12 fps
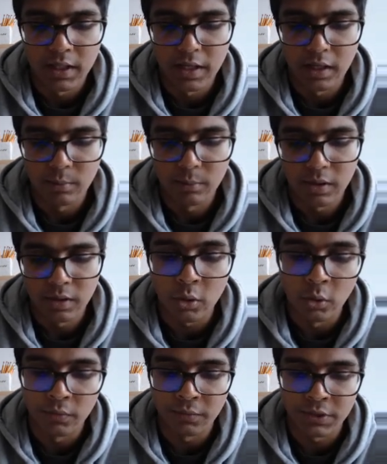a number,
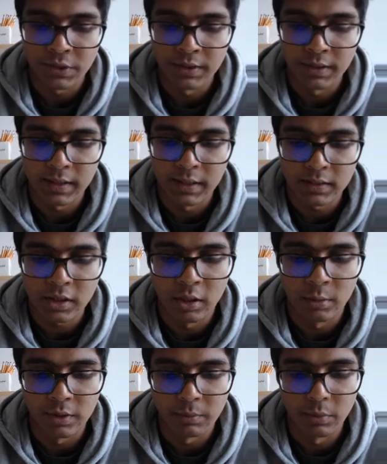a coefficient that's
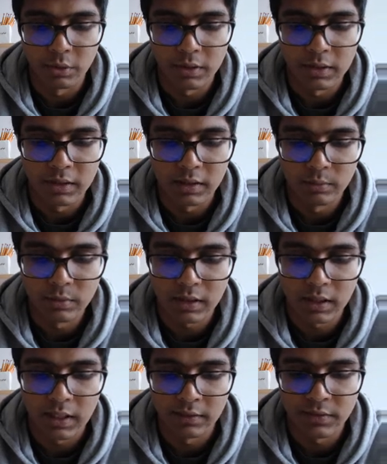common in both the
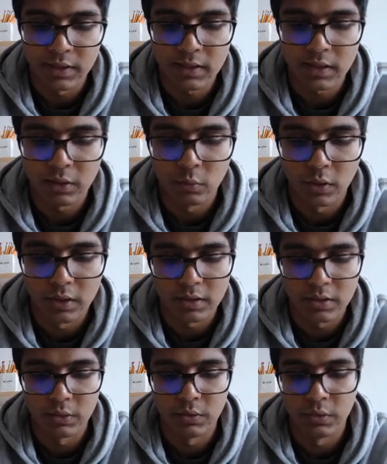terms. I have 6 and
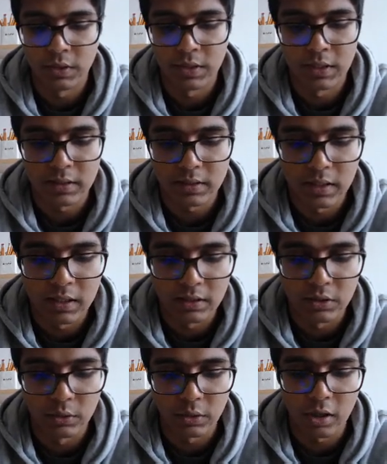1, so
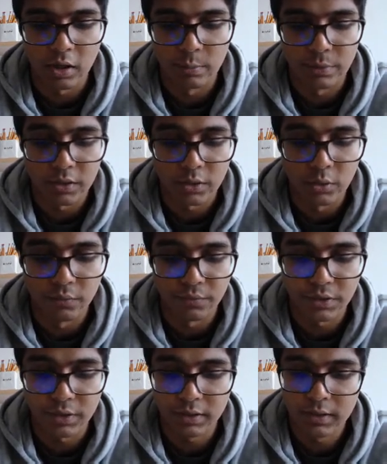there's no common
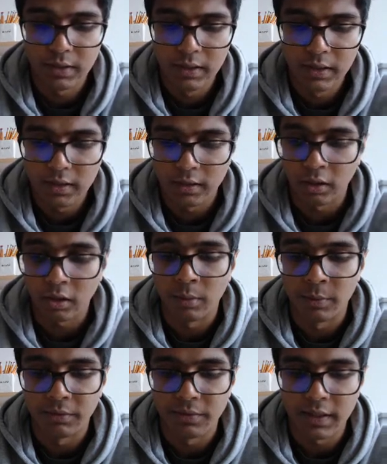coefficient or
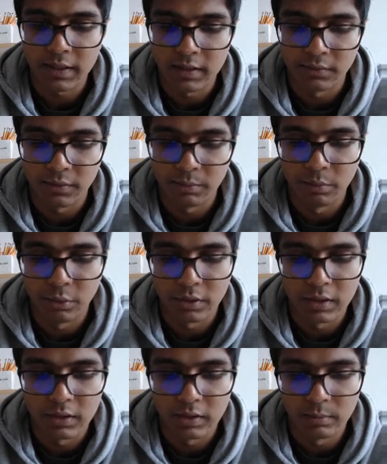common factor from
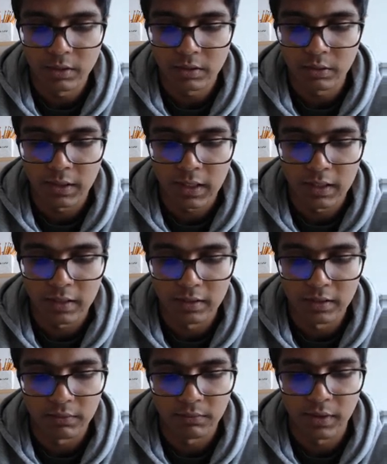both the terms, so I
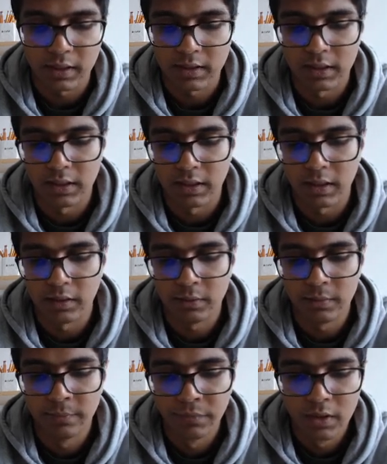can't really factor anything
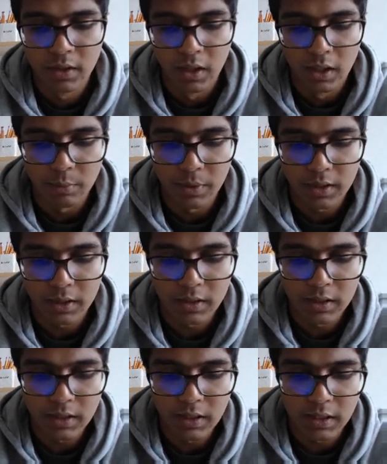out.
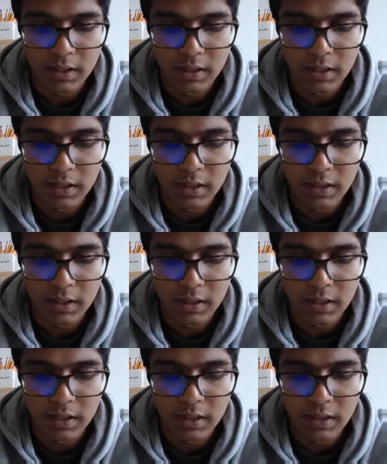But